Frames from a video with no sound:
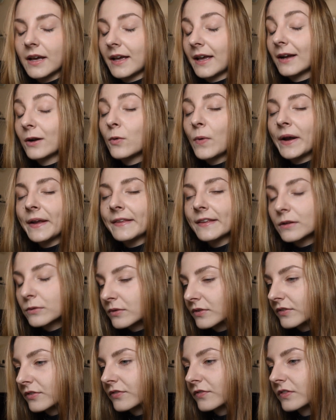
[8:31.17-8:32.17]
acquainted
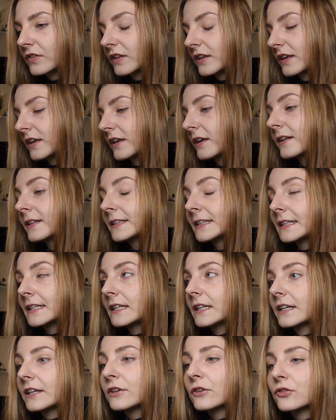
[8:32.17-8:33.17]
with the
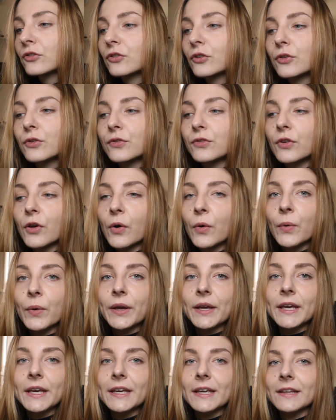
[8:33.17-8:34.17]
issue, so
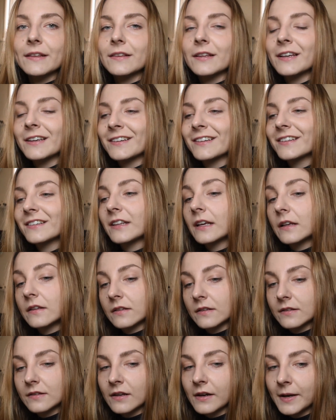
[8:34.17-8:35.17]
he takes
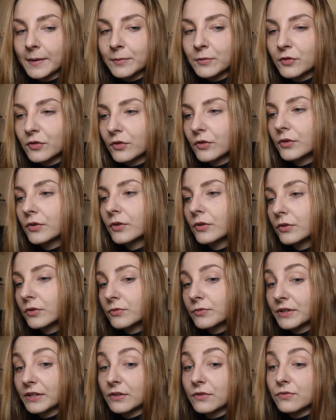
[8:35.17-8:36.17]
his time to
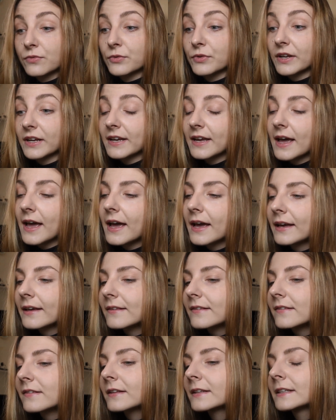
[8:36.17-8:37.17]
read through the
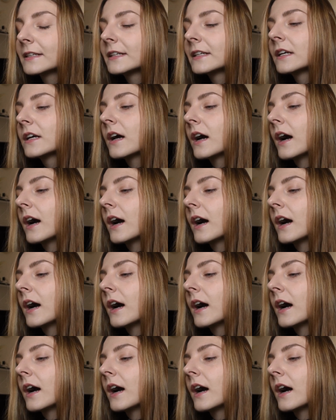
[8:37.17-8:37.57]
case.